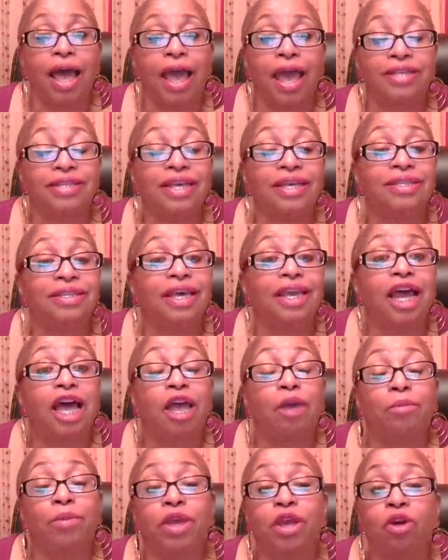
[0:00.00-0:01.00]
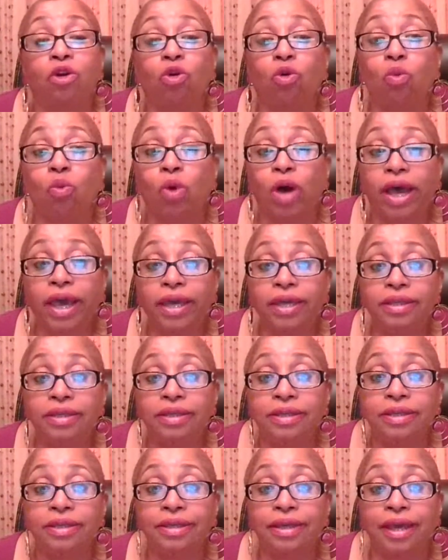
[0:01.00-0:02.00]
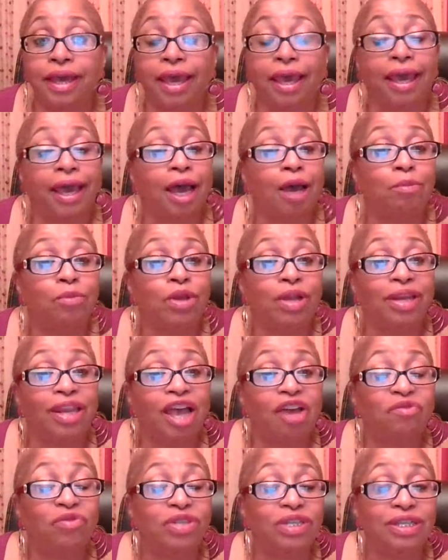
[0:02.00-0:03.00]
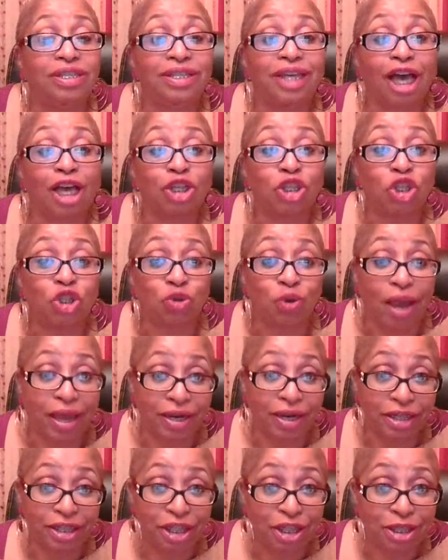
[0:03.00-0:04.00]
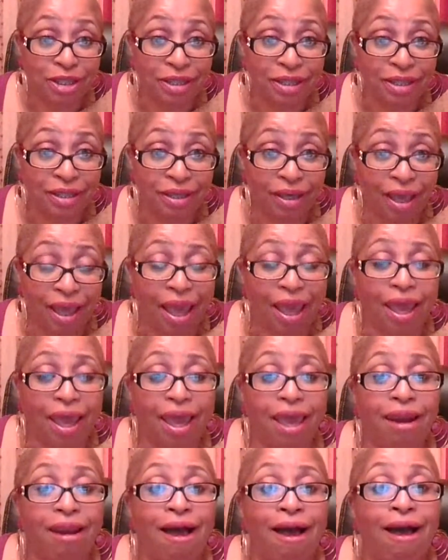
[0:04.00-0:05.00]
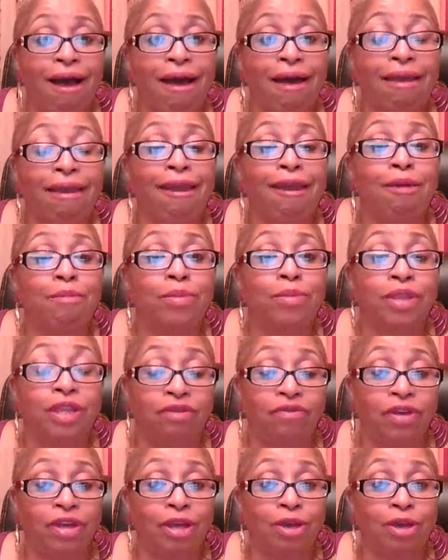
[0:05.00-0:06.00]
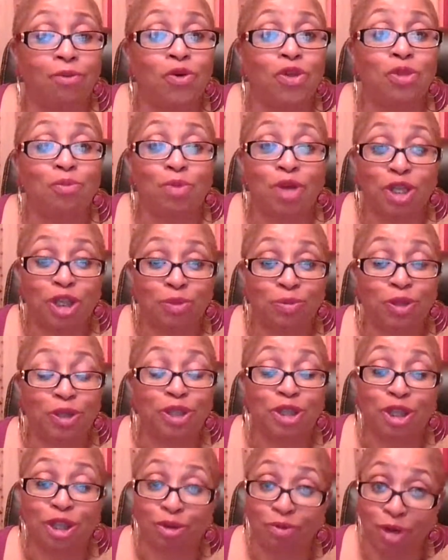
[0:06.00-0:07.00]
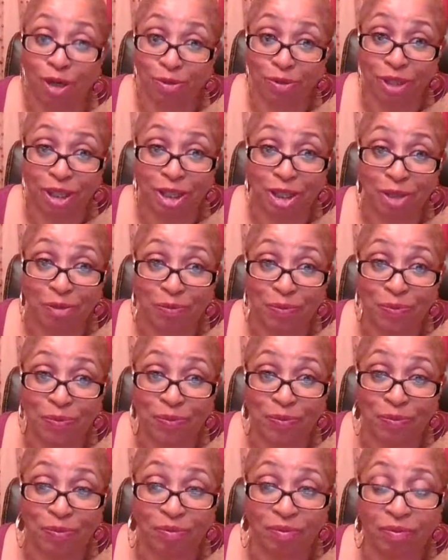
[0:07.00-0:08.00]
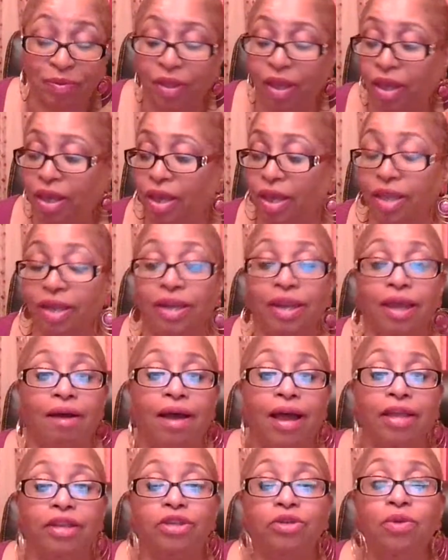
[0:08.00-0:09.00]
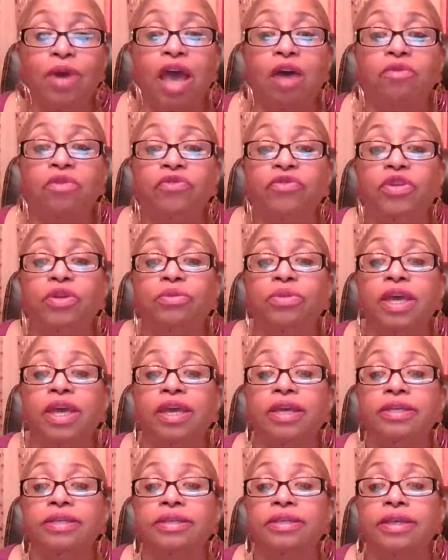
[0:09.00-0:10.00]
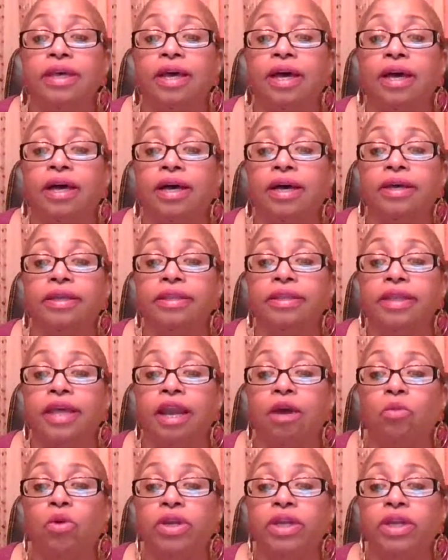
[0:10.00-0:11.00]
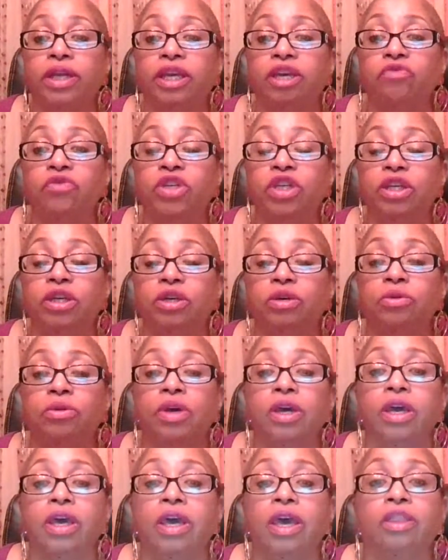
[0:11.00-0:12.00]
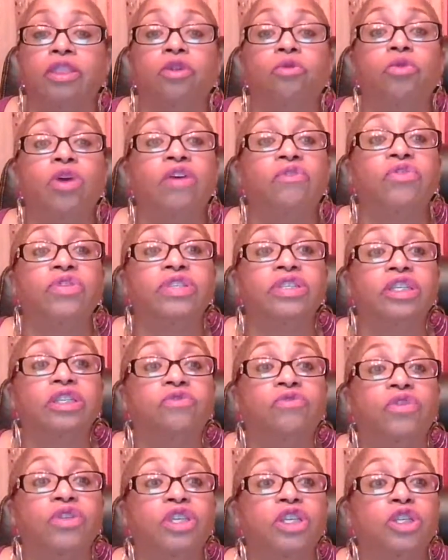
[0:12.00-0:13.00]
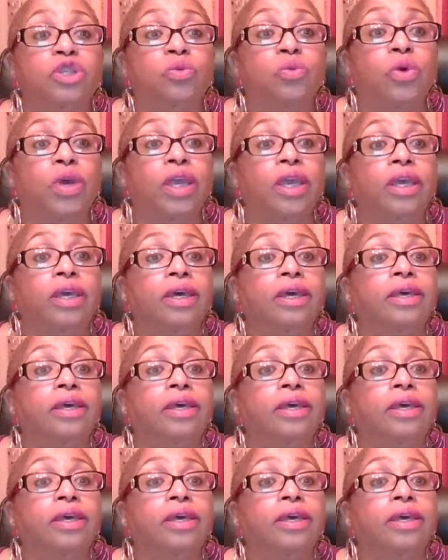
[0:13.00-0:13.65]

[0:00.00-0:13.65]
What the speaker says: As I said, I am Carol White. I'm your life detox strategist, and I am living with multiple sclerosis. Now, I do have a few things that I want to give to you, the references for this week.